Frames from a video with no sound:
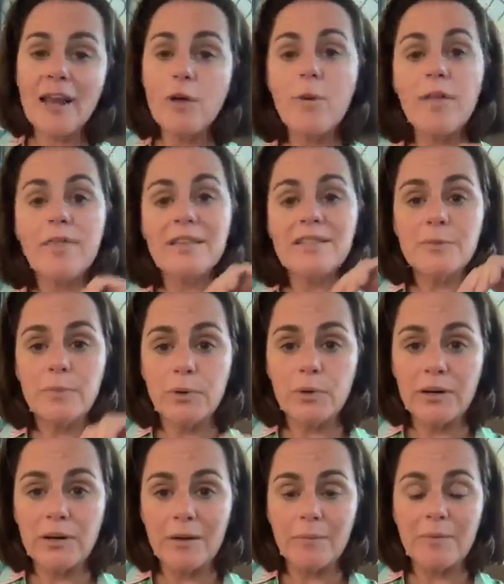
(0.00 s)
anyone that's
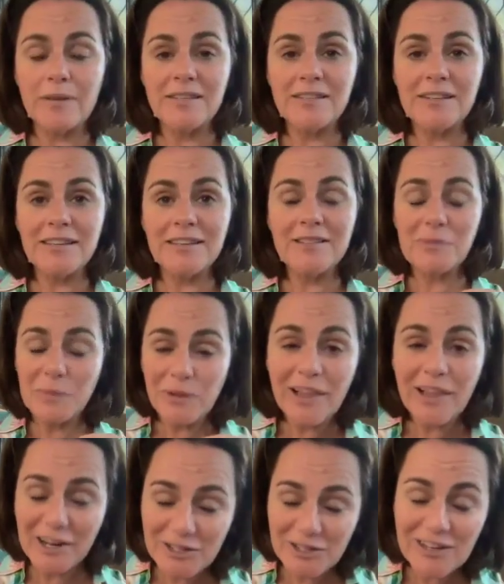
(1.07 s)
building a business will
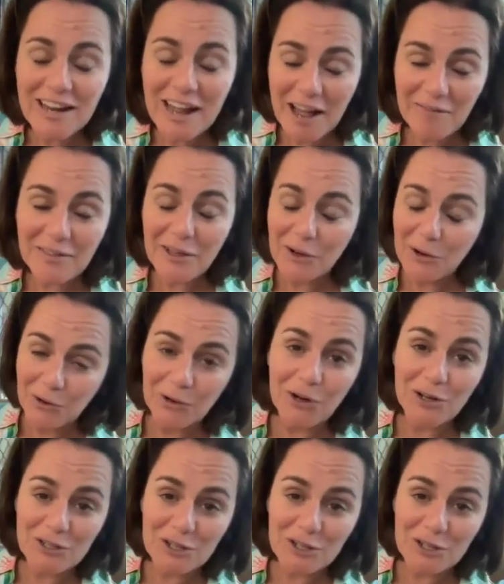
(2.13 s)
actually have their
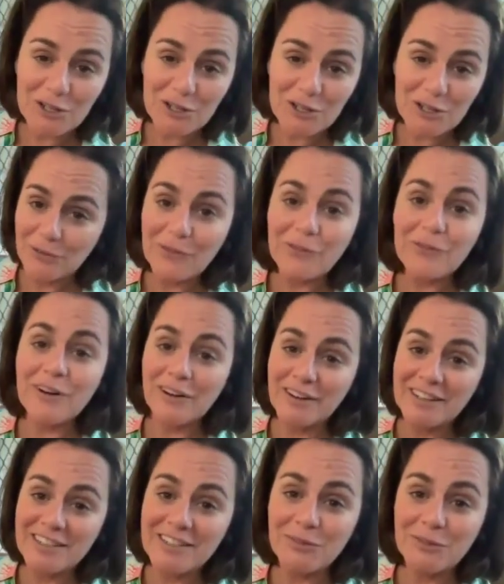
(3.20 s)
auto ship on for a
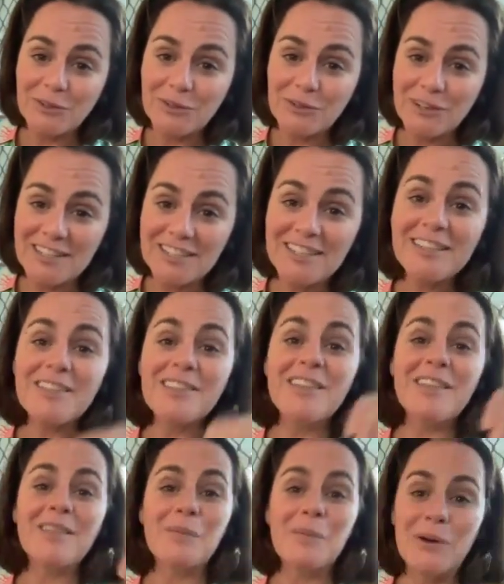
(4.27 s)
very different reason
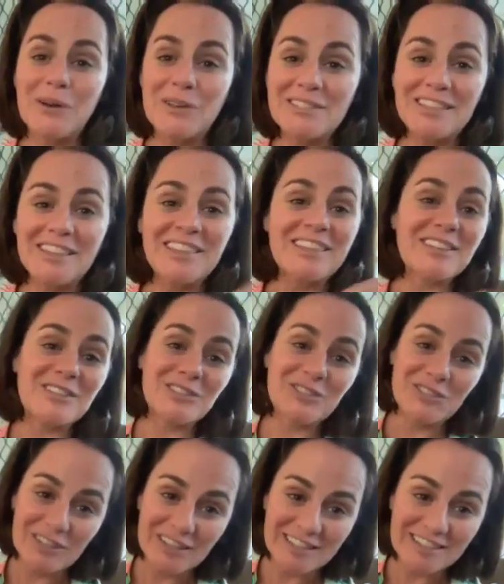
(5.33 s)
than the person that's
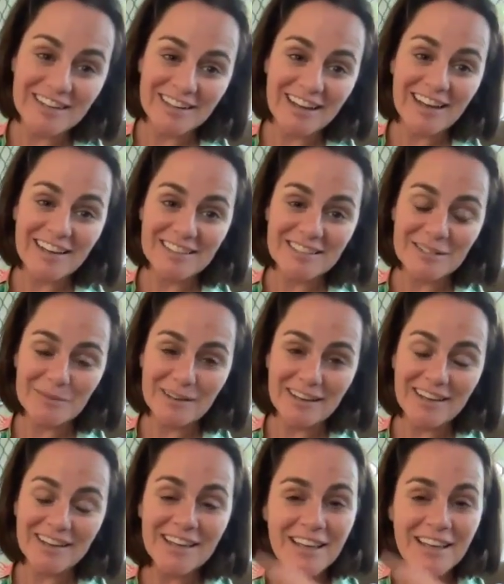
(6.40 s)
just a
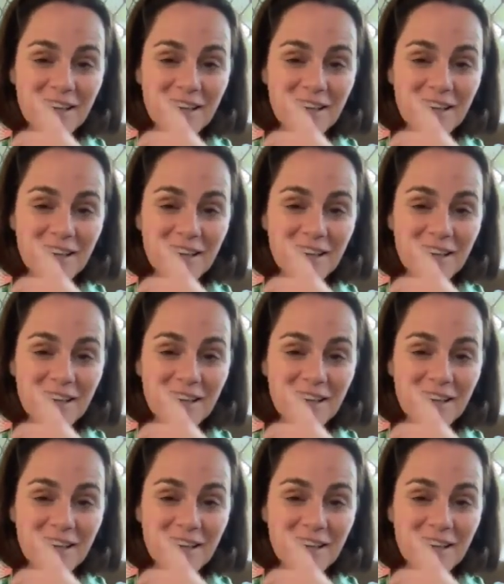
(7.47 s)
customer.